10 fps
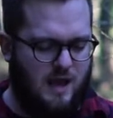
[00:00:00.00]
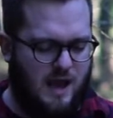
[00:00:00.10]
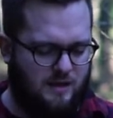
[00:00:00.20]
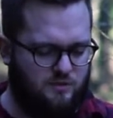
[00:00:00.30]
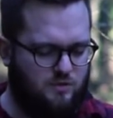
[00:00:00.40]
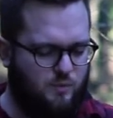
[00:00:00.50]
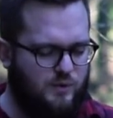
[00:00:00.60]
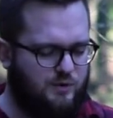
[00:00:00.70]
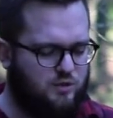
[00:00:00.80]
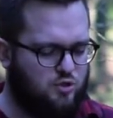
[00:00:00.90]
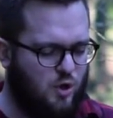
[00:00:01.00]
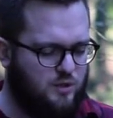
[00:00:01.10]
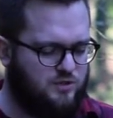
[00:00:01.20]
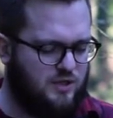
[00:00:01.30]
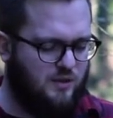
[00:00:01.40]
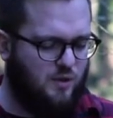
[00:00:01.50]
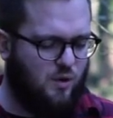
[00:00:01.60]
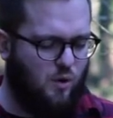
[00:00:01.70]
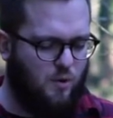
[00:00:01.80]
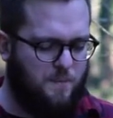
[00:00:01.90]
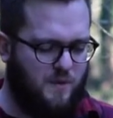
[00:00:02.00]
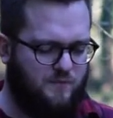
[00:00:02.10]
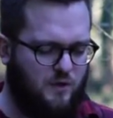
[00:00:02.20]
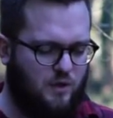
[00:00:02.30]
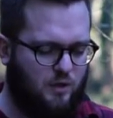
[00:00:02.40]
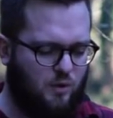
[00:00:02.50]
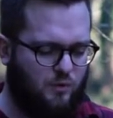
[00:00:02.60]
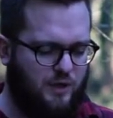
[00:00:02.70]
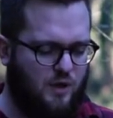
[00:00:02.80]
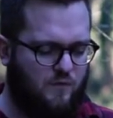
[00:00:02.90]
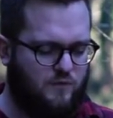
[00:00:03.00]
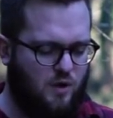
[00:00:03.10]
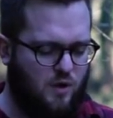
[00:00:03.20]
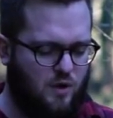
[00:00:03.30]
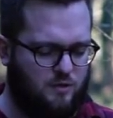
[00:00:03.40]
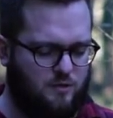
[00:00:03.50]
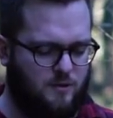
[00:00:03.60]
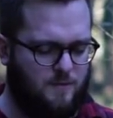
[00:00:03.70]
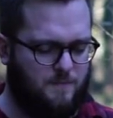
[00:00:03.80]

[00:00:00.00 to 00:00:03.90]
and we rejoice in the hope of the glory of God.